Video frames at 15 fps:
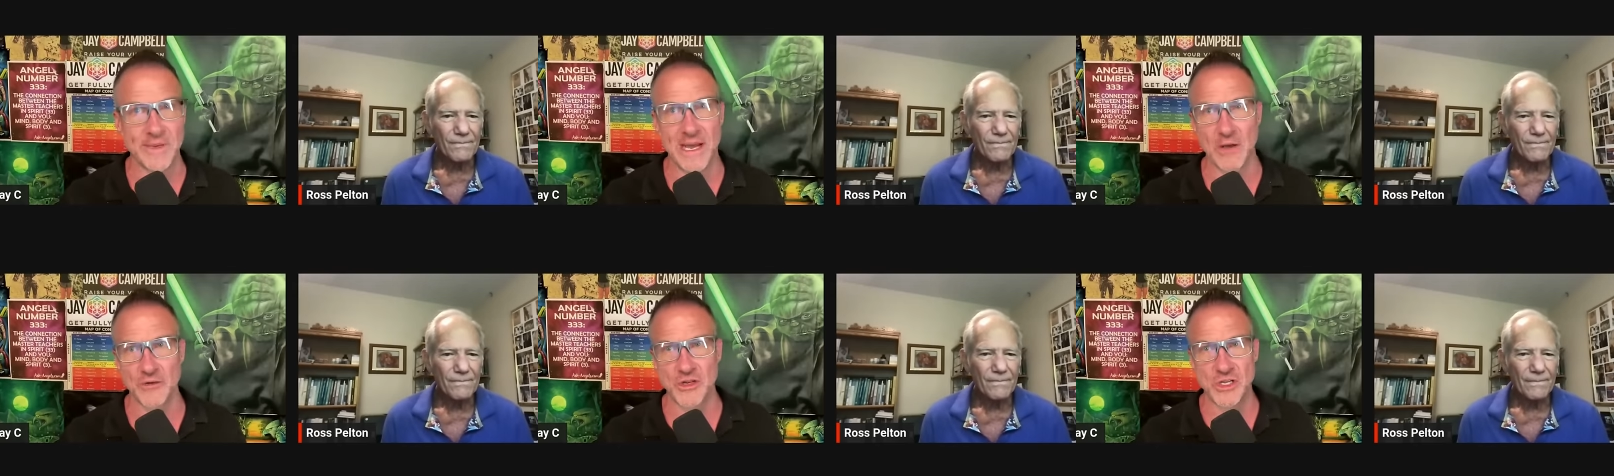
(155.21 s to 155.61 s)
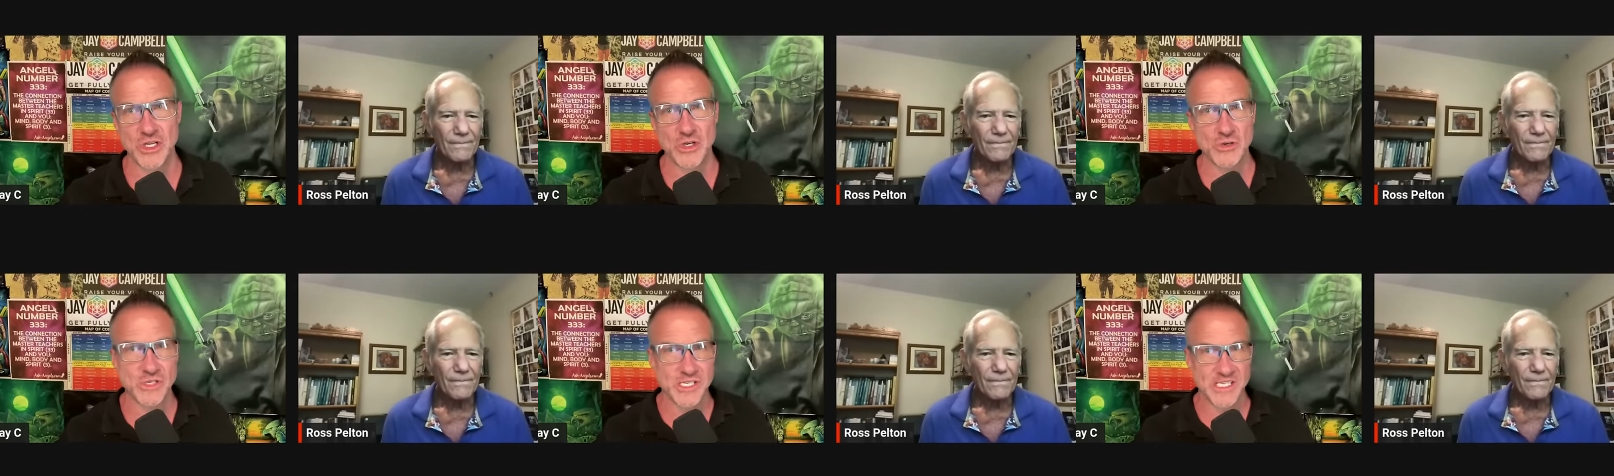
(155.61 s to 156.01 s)
Speaker 1: Now, do
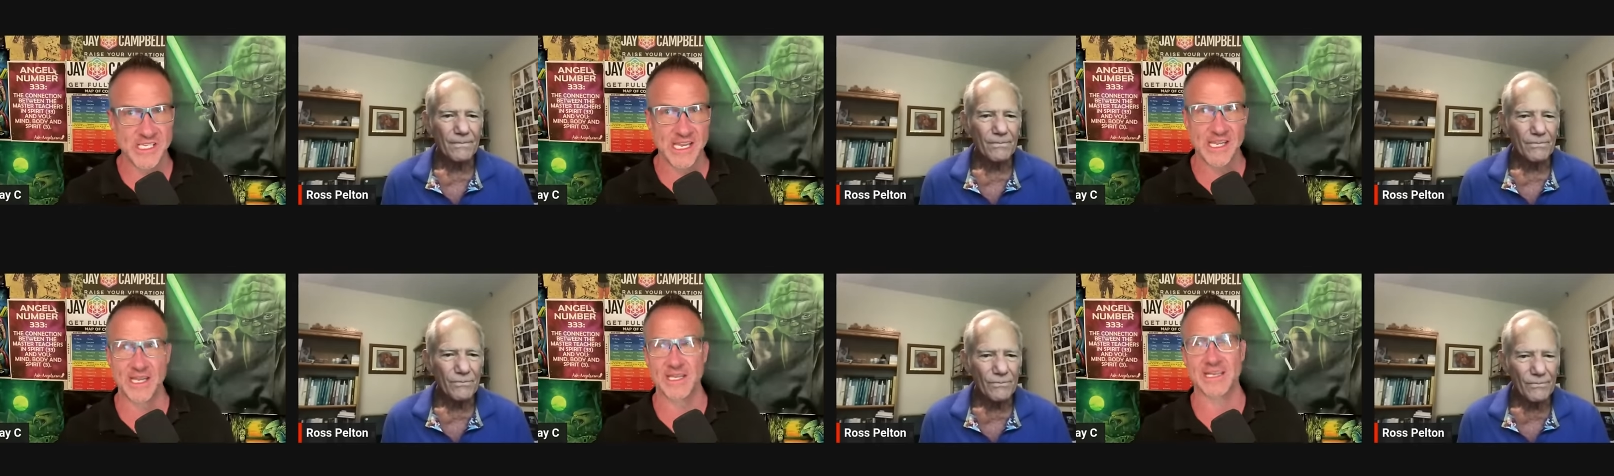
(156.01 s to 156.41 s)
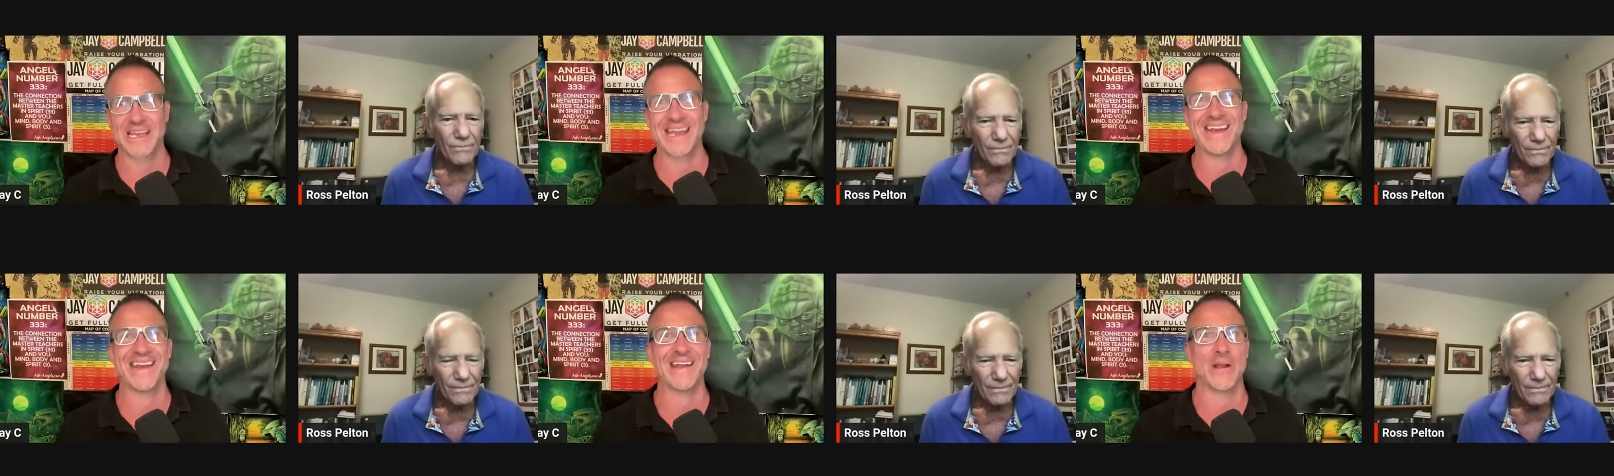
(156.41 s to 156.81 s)
you see it
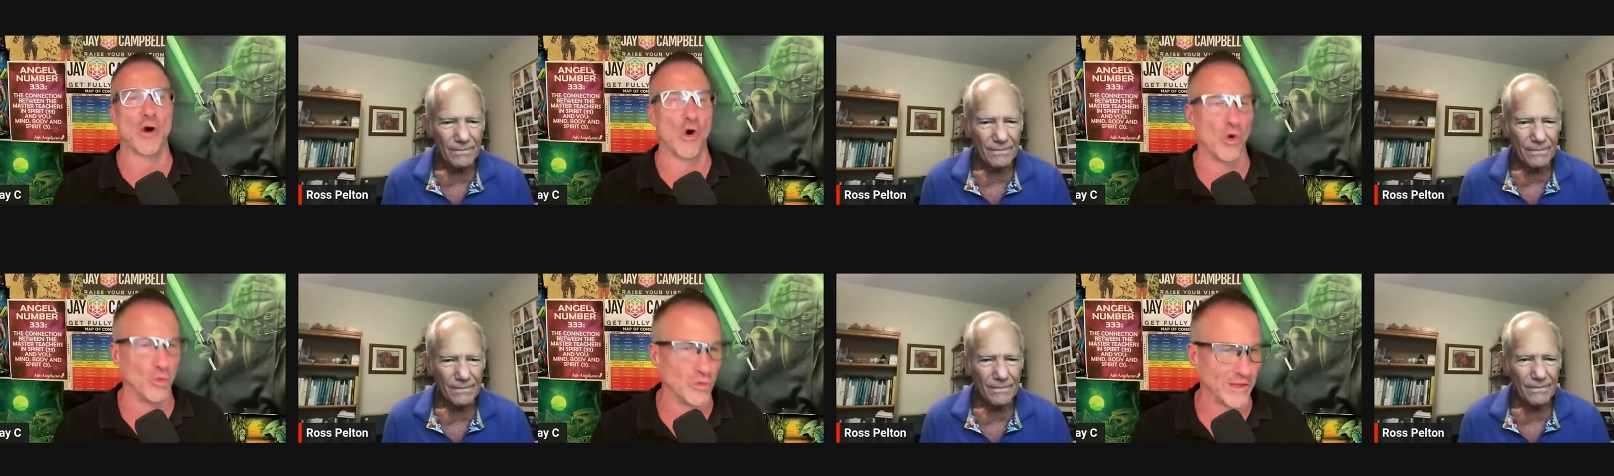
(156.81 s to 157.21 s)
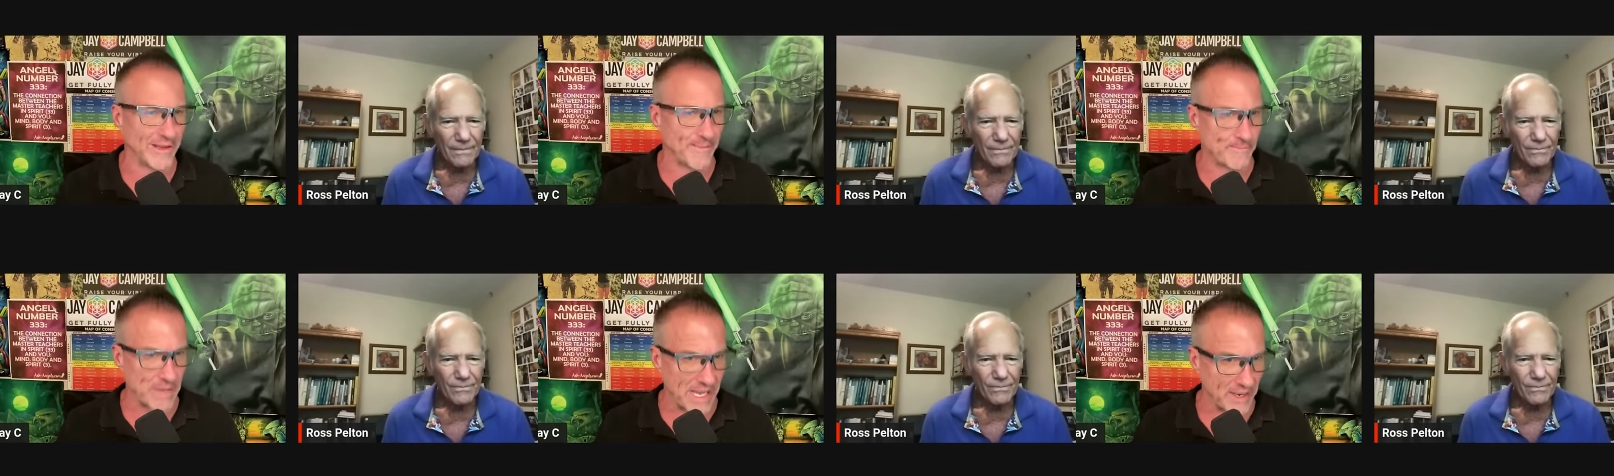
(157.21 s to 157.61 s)
getting
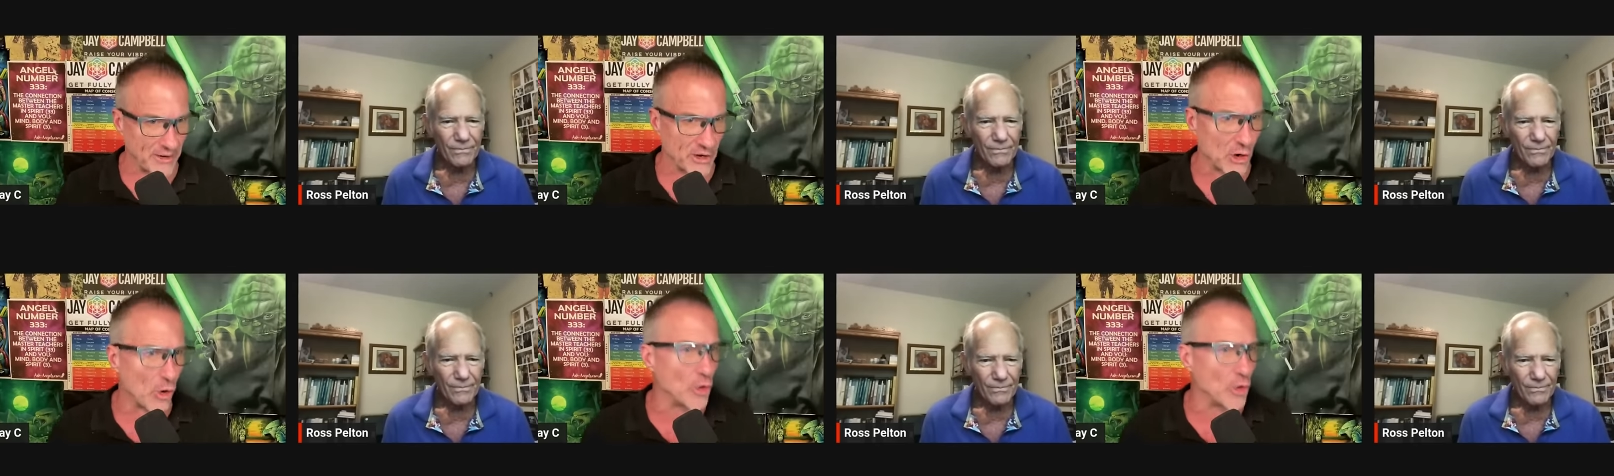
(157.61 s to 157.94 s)
only better,